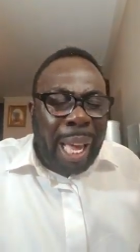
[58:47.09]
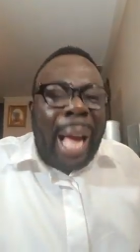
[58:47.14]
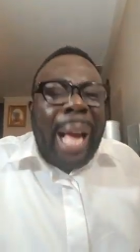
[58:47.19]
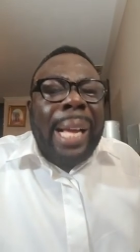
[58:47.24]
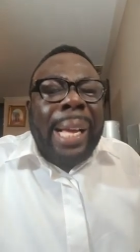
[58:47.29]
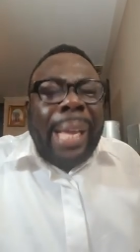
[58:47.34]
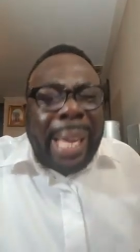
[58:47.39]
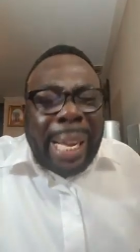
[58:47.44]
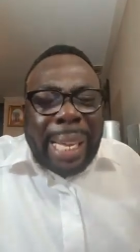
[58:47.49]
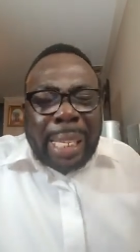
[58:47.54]

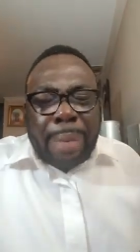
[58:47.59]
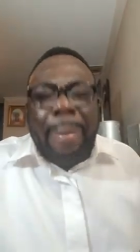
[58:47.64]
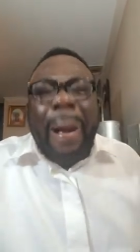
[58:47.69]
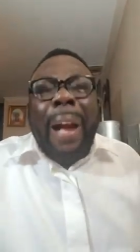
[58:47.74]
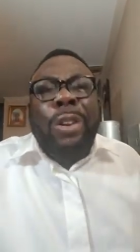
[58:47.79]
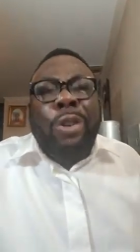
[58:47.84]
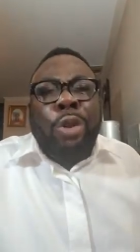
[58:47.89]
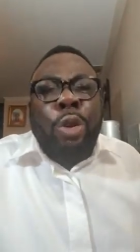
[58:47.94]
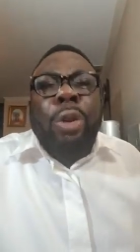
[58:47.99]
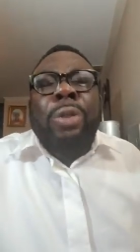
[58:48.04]
against
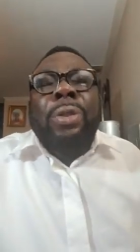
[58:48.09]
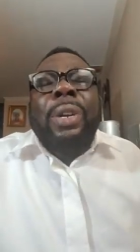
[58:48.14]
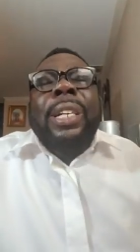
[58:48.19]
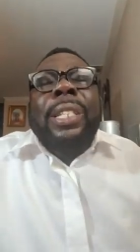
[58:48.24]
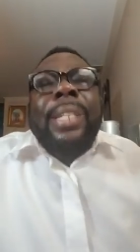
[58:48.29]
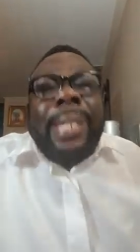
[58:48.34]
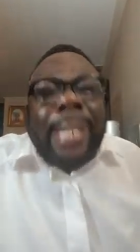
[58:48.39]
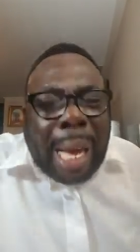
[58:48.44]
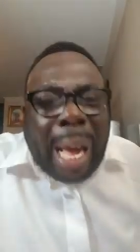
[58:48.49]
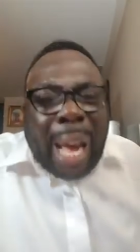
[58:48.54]
my
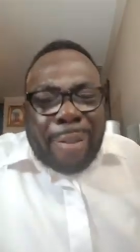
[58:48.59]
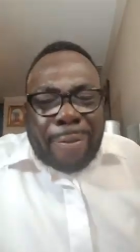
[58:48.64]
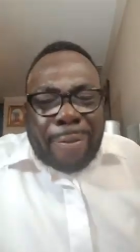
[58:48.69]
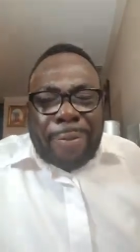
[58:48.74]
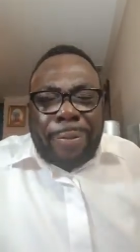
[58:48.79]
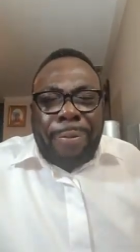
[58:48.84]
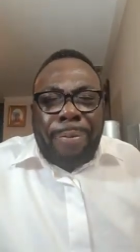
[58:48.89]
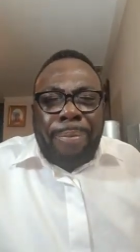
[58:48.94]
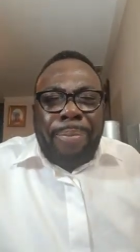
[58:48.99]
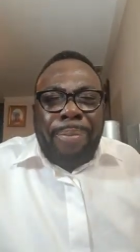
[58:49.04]
children's
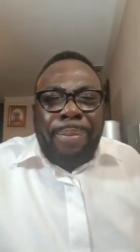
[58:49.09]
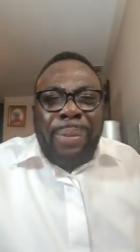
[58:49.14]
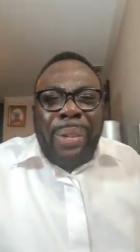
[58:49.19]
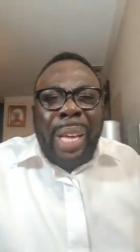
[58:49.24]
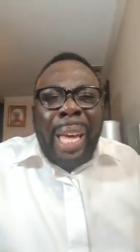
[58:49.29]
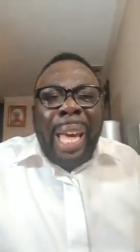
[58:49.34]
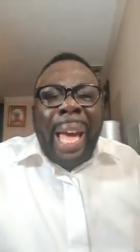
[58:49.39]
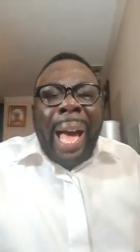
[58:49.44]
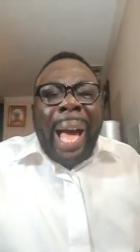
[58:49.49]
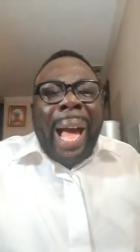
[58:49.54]
life,
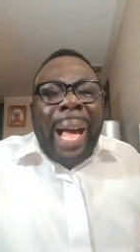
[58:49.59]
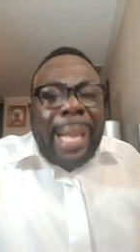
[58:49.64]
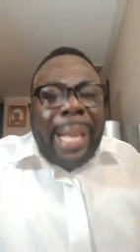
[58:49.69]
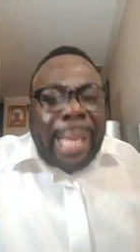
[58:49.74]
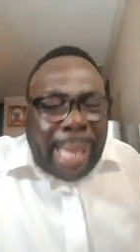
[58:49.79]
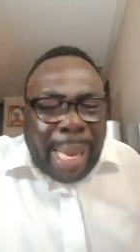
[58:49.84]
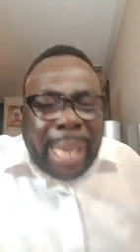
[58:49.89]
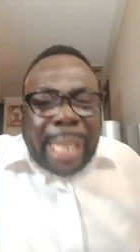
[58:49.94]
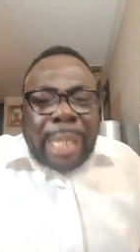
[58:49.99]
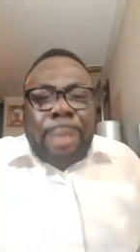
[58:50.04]

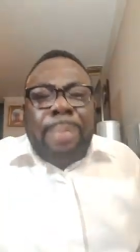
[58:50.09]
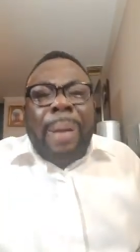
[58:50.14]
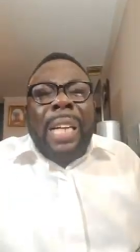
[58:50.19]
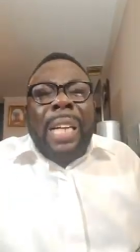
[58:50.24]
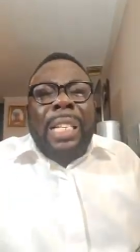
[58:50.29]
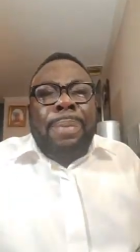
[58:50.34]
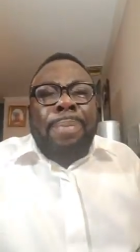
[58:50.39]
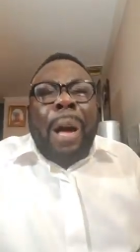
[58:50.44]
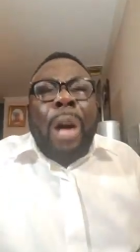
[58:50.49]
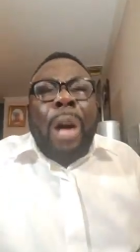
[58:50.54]
against
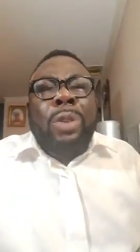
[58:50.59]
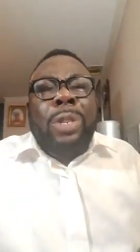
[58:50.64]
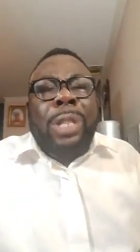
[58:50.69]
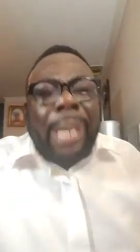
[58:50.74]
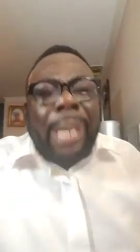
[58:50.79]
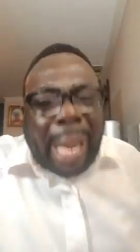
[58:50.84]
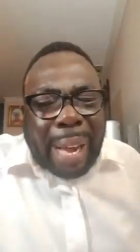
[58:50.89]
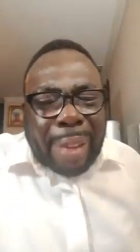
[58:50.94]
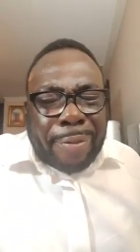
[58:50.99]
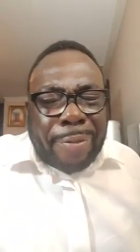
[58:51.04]
my
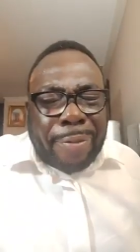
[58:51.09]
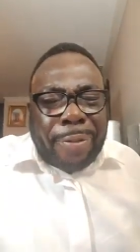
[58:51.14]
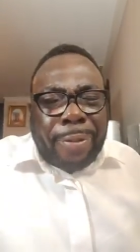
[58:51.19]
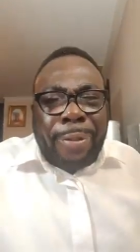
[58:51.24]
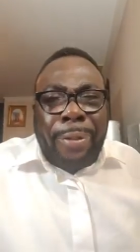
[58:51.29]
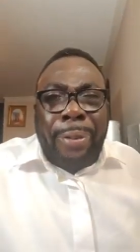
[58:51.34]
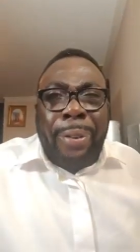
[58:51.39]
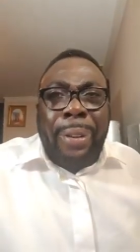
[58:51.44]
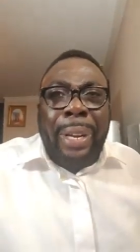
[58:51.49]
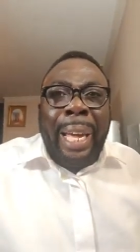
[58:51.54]
spouse's
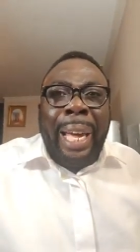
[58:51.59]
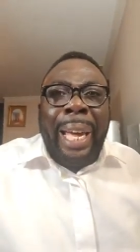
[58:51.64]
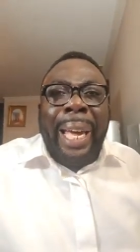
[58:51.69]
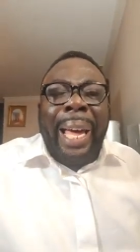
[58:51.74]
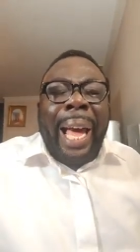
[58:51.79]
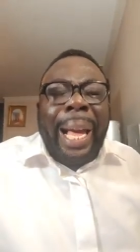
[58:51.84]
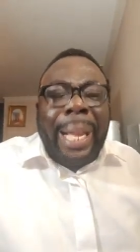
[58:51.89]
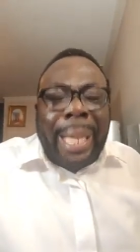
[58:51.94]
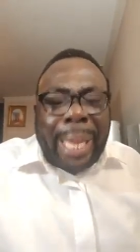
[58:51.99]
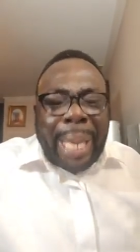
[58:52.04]
life,
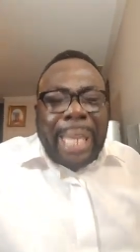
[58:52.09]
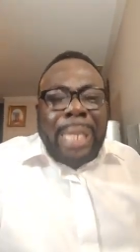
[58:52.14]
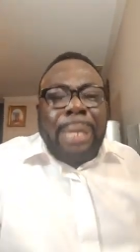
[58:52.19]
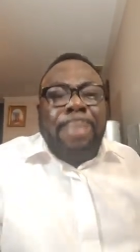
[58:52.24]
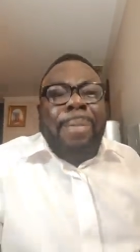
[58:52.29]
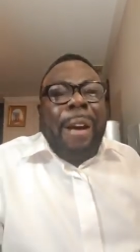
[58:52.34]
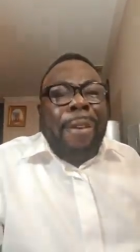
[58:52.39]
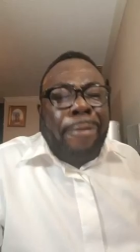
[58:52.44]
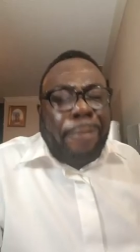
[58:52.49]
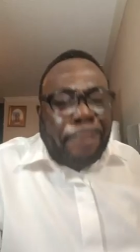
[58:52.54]

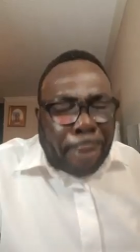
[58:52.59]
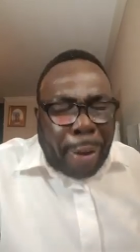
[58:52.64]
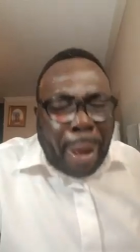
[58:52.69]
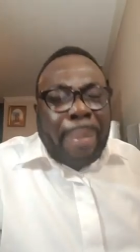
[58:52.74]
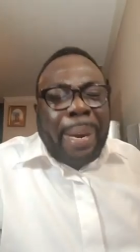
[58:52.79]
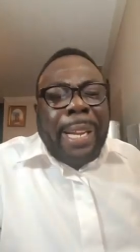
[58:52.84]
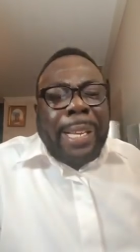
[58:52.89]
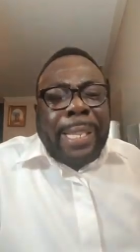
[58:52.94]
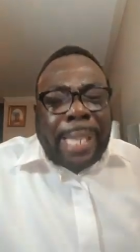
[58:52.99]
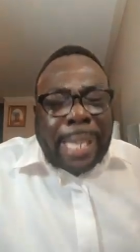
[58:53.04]
against my
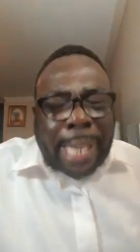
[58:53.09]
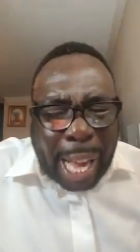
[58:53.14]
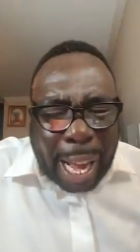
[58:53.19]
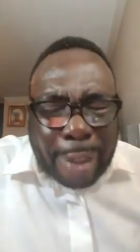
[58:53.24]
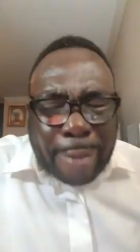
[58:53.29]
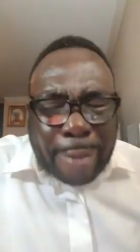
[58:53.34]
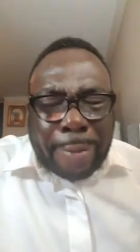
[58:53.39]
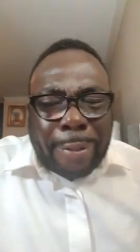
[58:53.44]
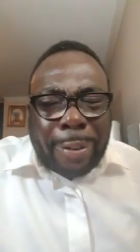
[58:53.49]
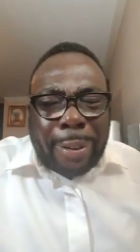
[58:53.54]
family's
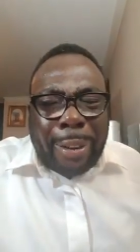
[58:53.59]
life